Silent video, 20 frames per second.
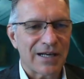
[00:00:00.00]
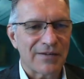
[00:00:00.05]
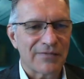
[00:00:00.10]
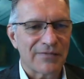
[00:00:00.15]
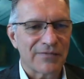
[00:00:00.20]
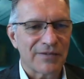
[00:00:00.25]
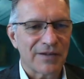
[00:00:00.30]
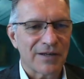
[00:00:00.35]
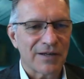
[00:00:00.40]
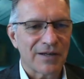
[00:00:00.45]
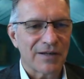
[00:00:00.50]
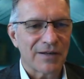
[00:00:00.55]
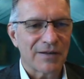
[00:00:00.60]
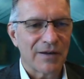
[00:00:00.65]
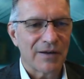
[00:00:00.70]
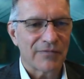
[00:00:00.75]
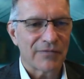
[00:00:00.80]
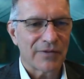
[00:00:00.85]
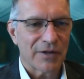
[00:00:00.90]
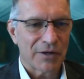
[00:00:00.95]
If uh,
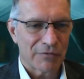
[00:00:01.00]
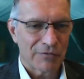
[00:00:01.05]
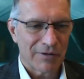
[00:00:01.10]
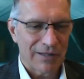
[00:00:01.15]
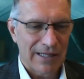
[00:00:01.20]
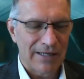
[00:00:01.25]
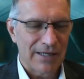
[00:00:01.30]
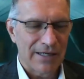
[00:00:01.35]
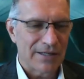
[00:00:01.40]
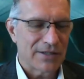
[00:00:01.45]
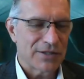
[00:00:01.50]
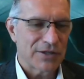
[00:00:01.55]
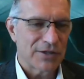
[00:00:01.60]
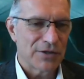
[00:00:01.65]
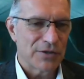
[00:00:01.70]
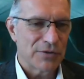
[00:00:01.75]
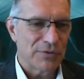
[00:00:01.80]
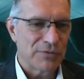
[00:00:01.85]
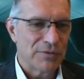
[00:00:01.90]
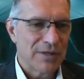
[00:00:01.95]
if they're related
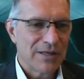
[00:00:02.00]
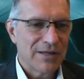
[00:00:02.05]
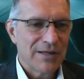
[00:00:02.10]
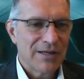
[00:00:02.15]
to